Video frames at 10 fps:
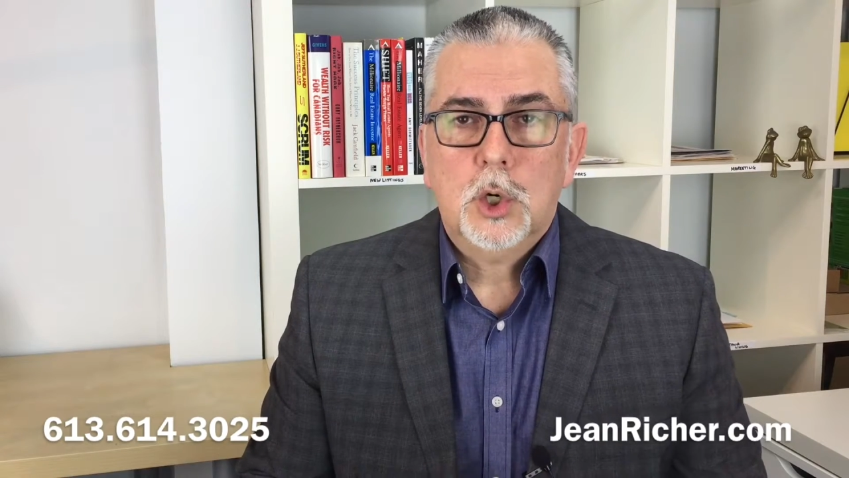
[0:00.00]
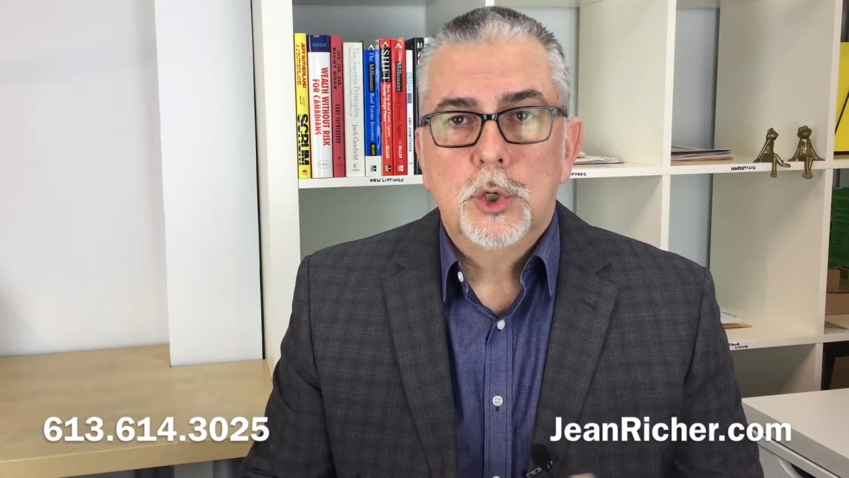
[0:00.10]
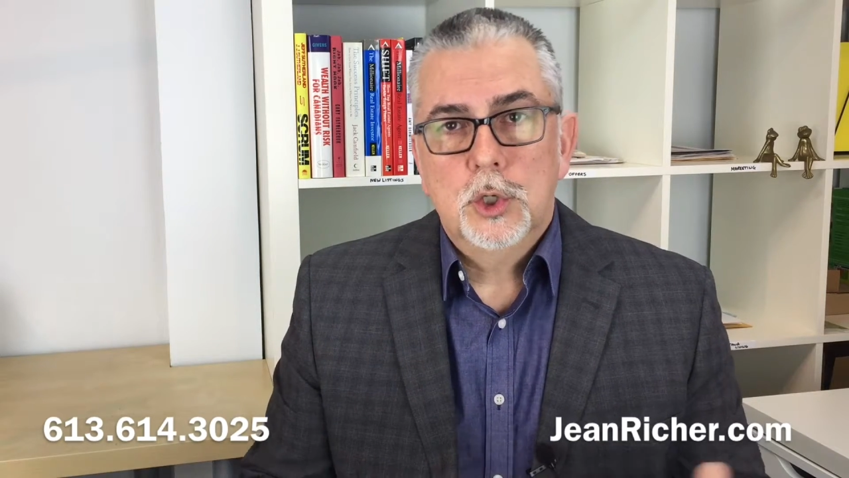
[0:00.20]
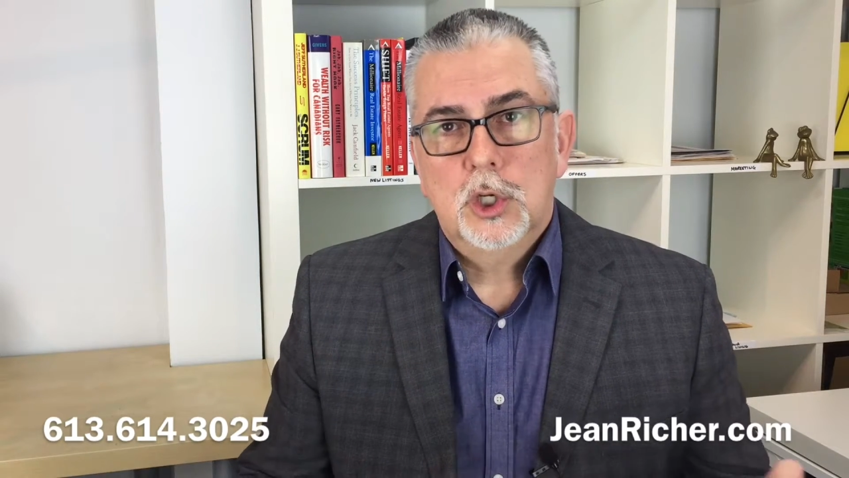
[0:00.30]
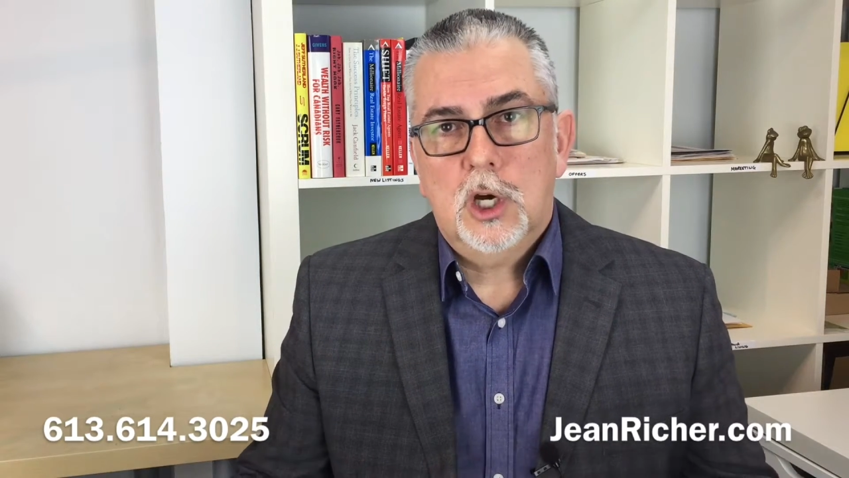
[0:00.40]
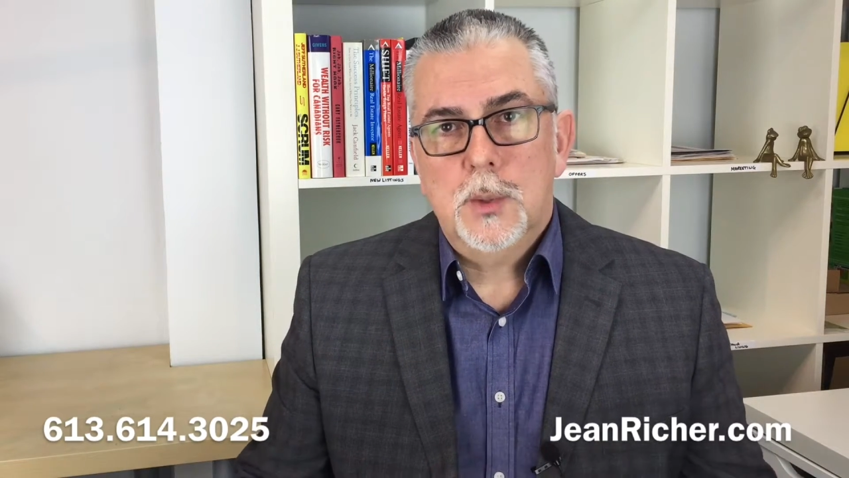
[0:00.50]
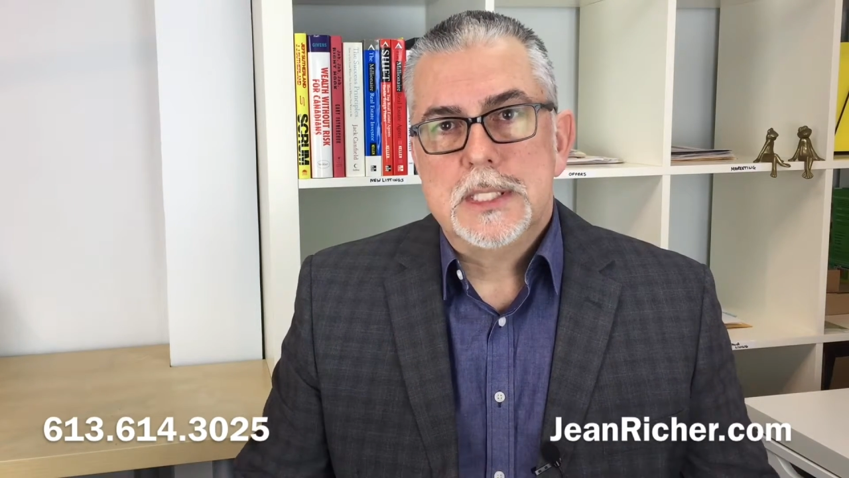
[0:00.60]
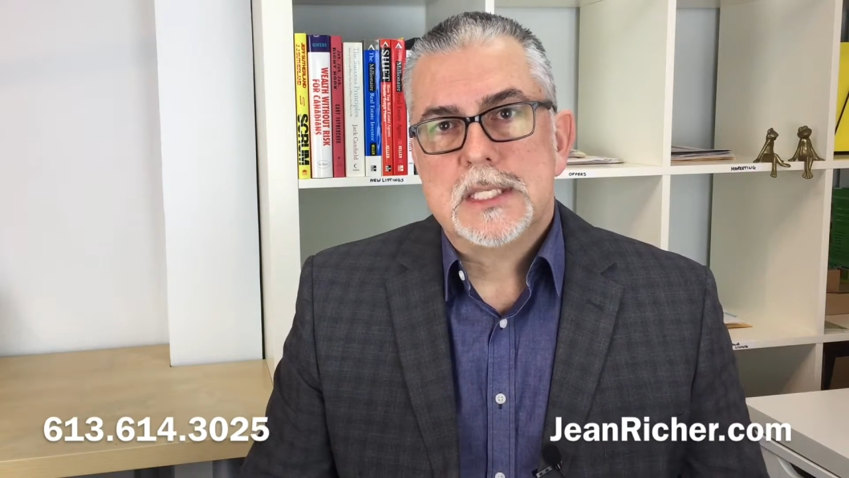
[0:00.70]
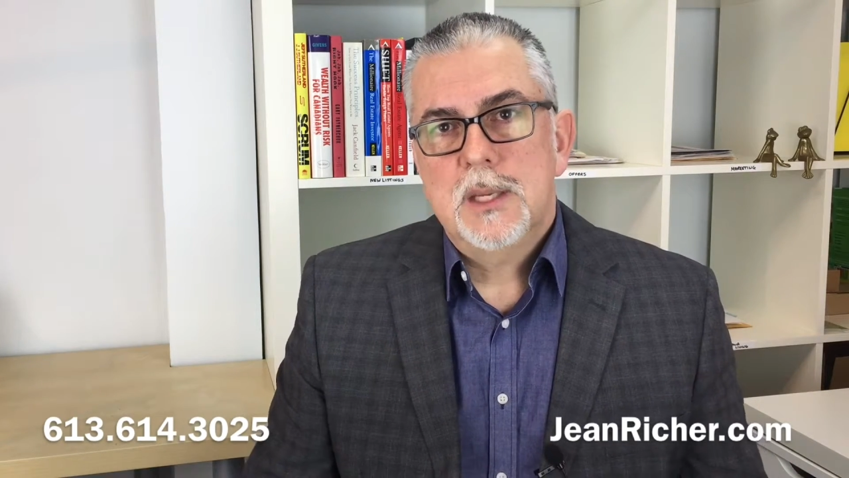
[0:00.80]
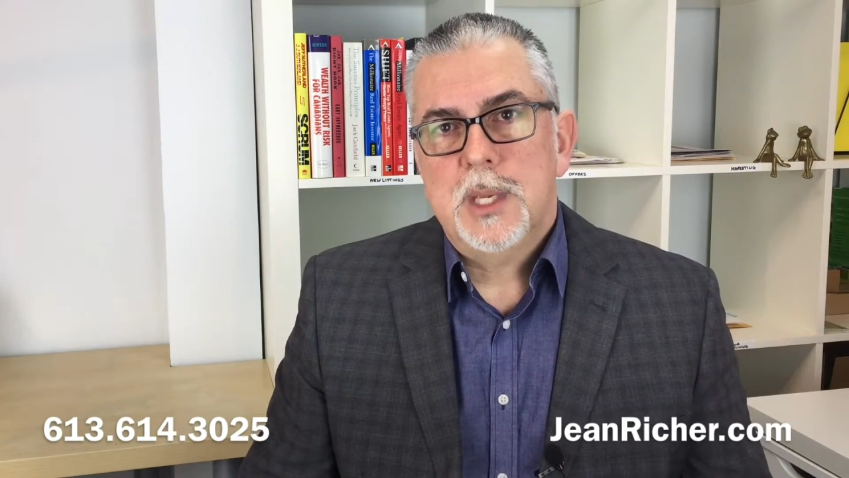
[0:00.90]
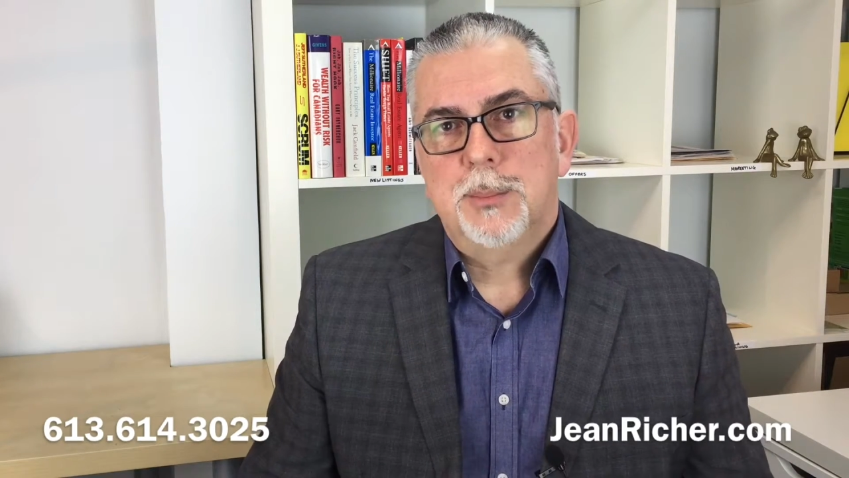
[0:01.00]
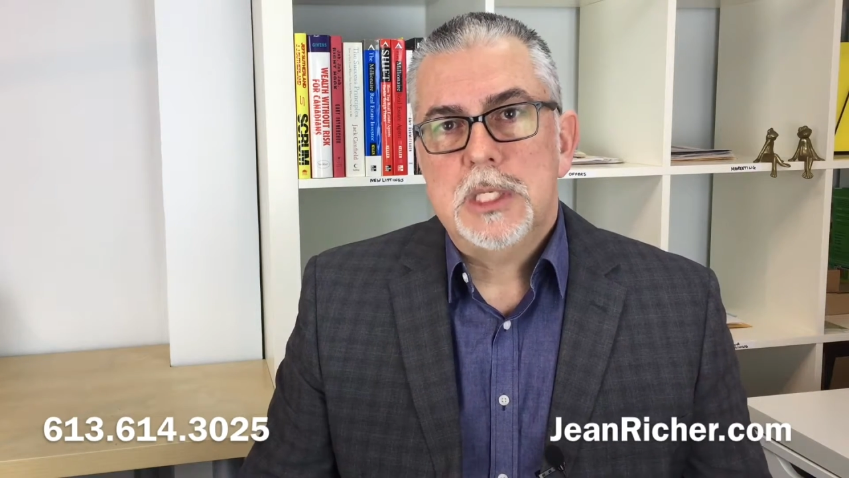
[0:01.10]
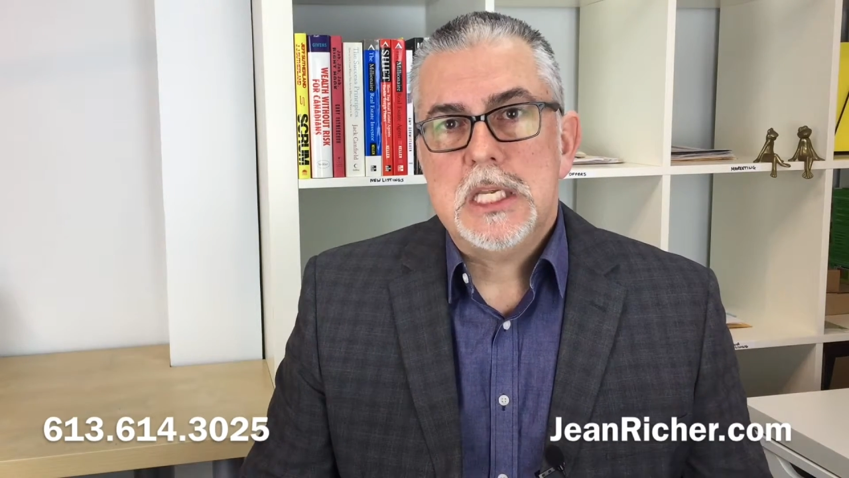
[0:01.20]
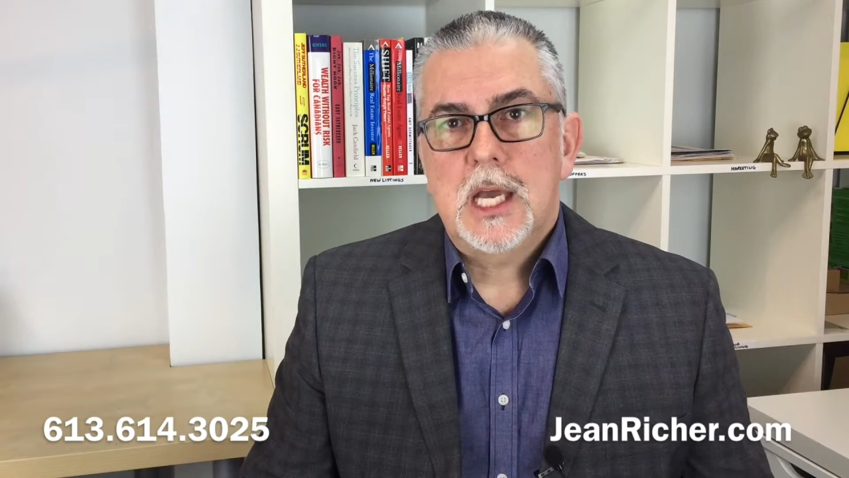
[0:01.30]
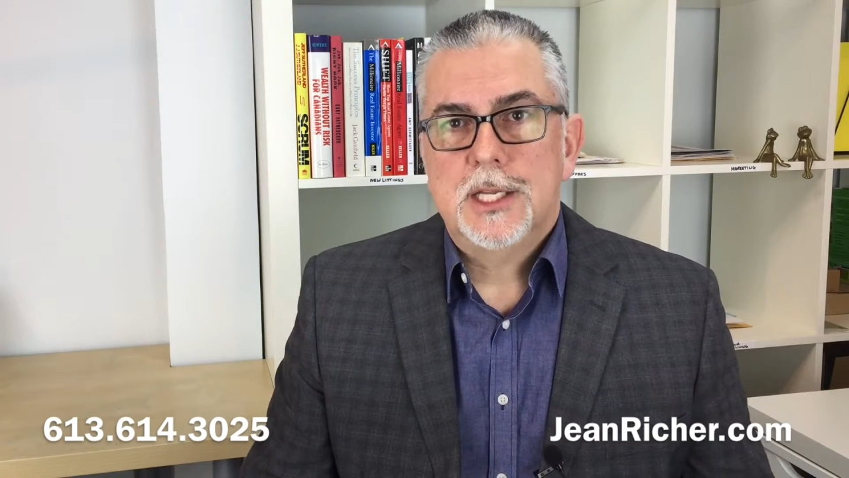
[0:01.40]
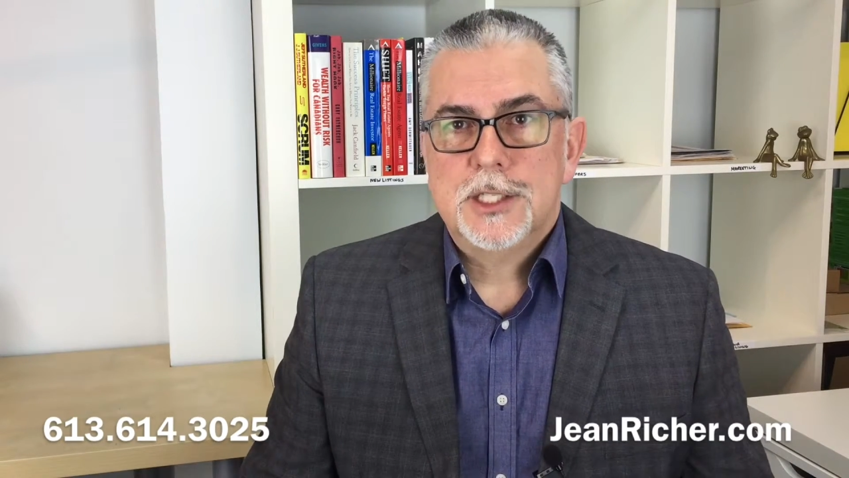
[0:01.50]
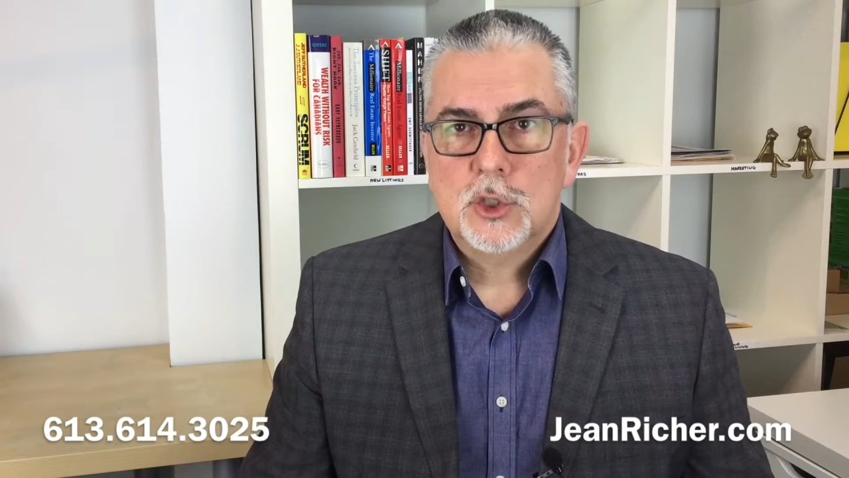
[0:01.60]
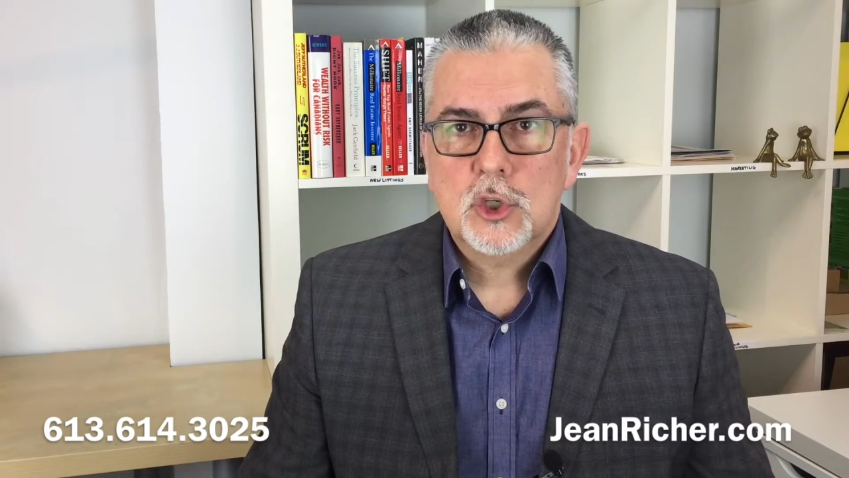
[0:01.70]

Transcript: or you can always email me at